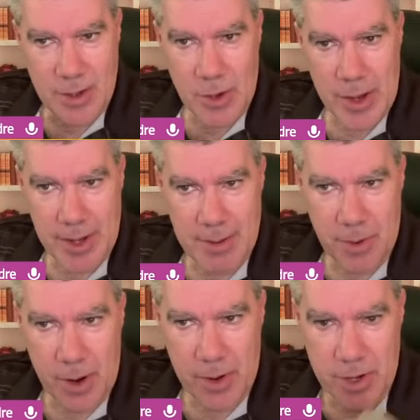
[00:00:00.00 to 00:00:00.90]
going in
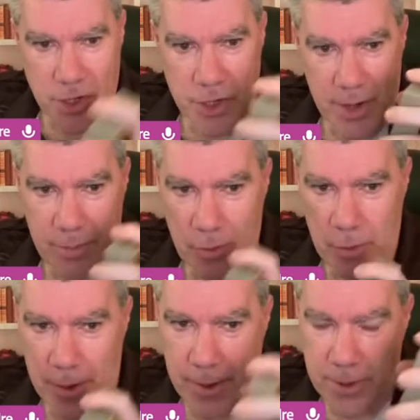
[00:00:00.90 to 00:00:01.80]
partnership
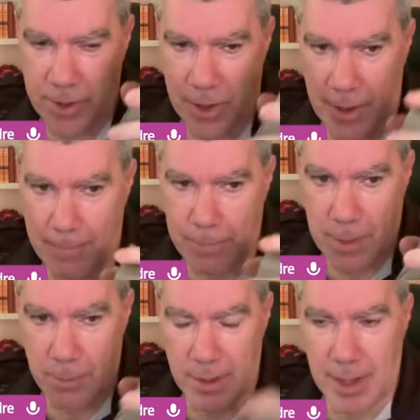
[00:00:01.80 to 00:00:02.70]
with
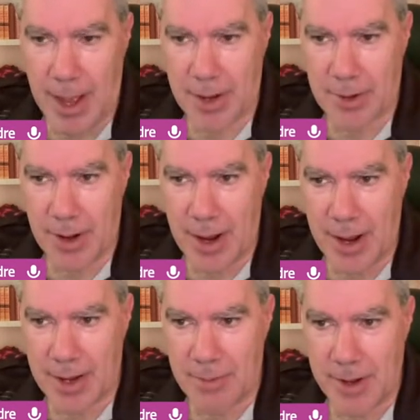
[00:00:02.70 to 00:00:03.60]

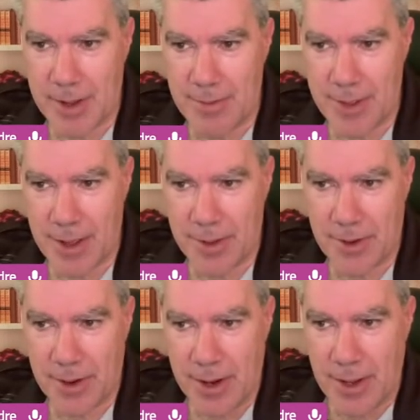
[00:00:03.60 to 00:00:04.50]
BlackRock and many of the
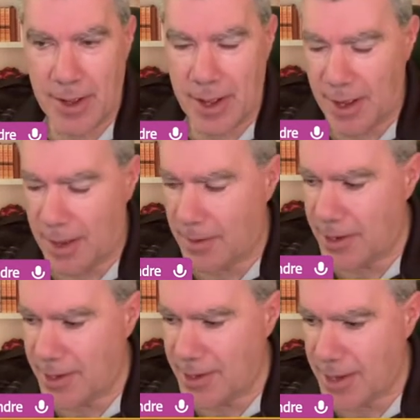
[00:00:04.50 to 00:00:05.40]
other
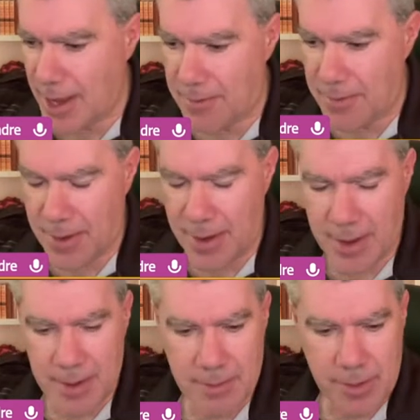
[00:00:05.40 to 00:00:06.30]
ETF
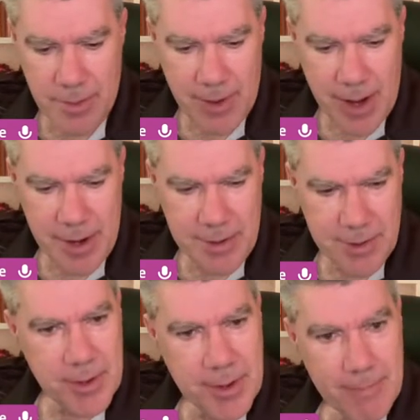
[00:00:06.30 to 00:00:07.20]

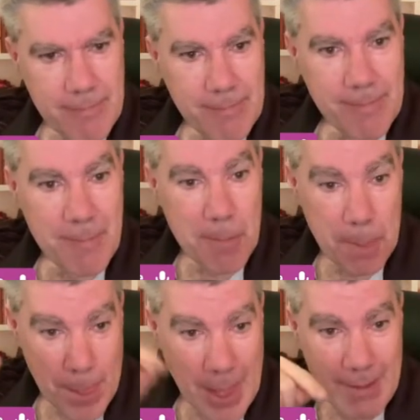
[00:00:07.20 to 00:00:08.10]
providers.
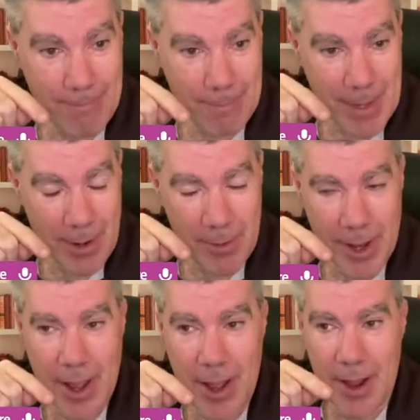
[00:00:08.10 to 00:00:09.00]
Here we
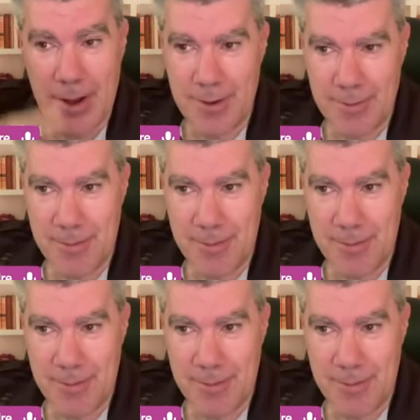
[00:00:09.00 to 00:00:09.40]
go.